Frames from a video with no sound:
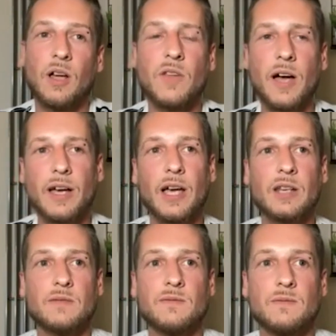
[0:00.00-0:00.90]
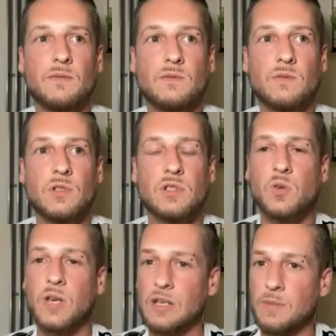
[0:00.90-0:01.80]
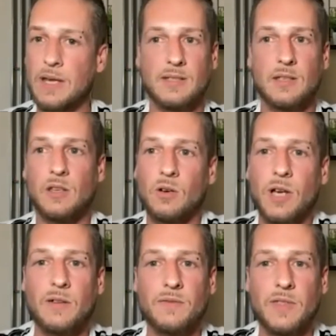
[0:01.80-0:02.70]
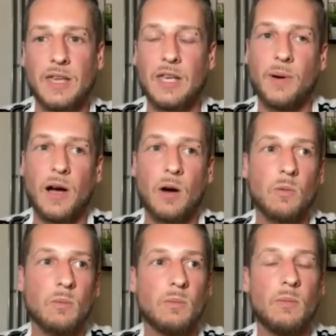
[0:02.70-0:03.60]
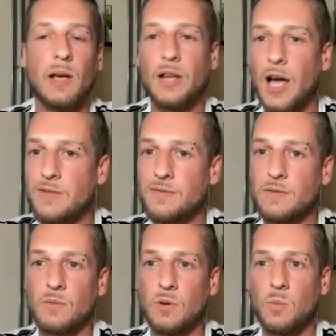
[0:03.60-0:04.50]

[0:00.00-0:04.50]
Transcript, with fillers: and that kind of just triggered me into, you know, kind of thinking about my life and,